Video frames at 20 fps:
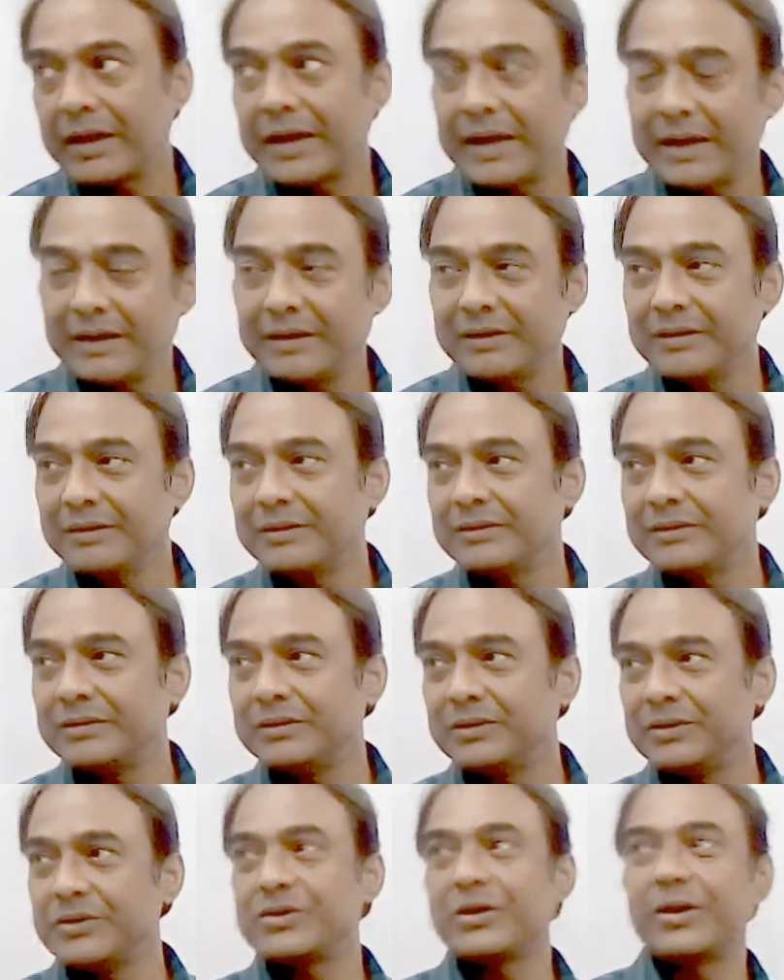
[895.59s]
And
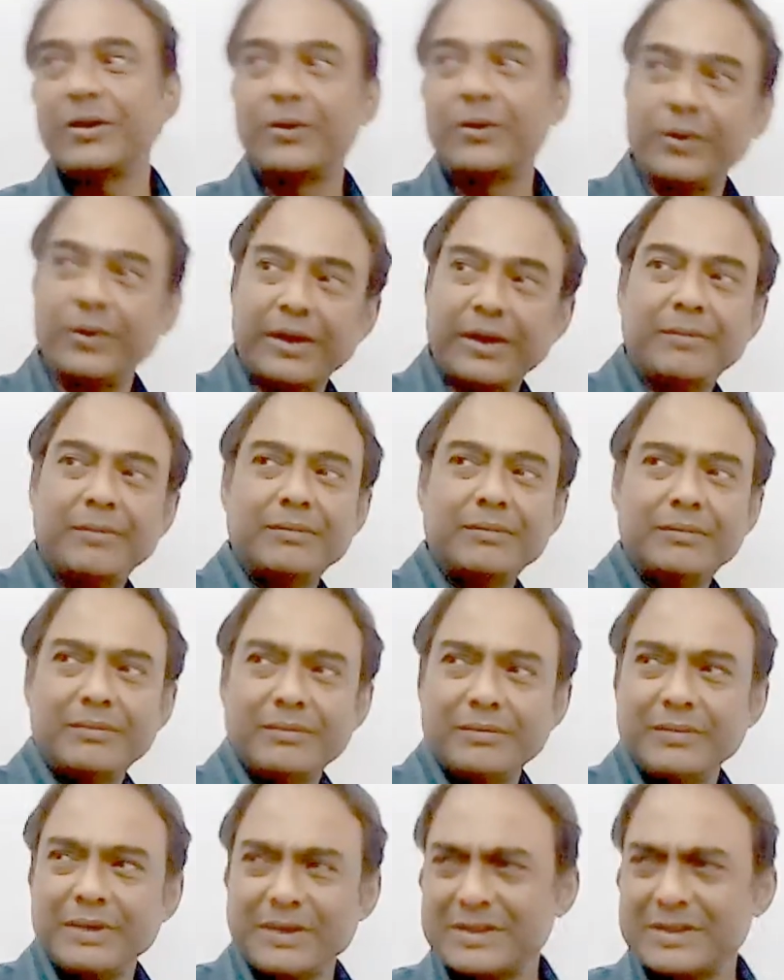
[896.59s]
use your own name.
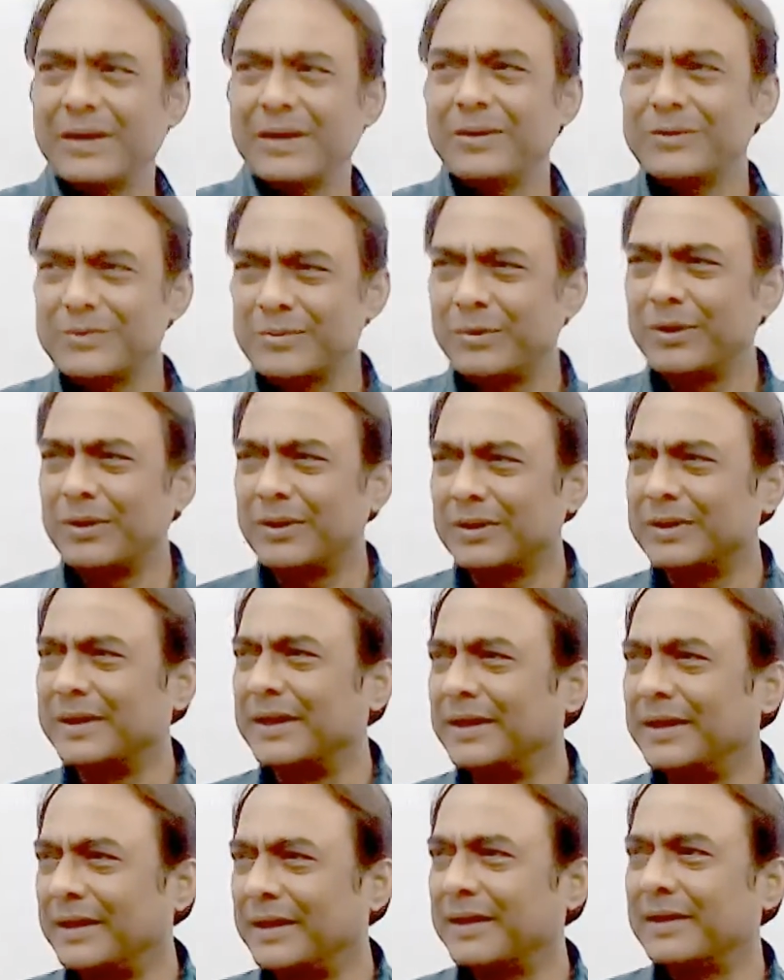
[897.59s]
It sounds more
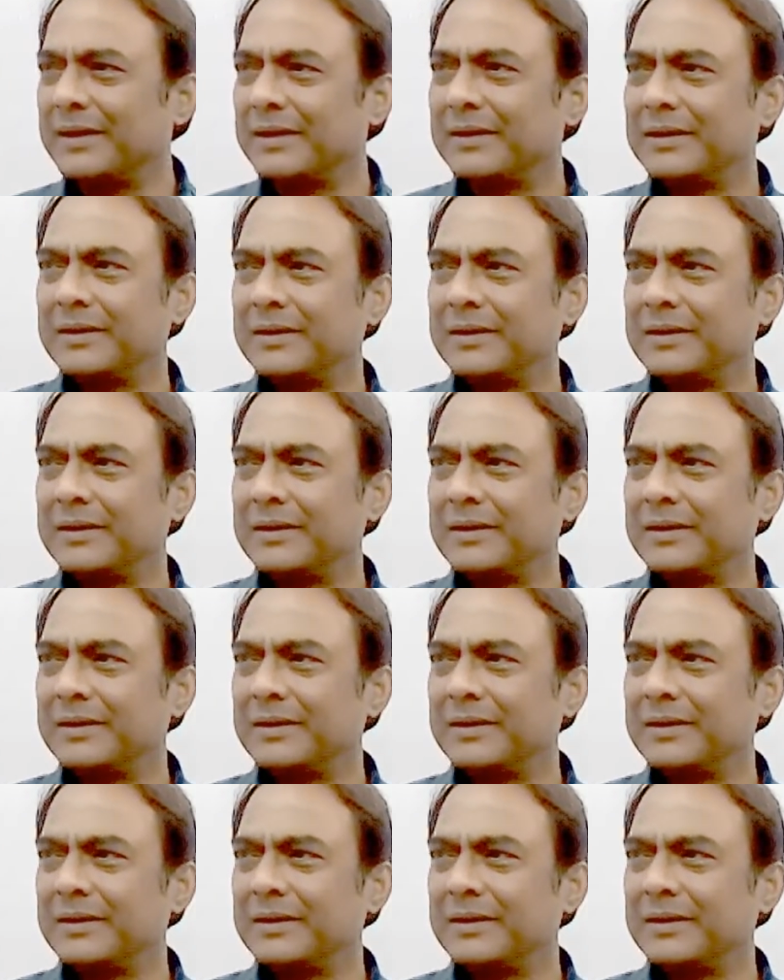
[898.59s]
authentic.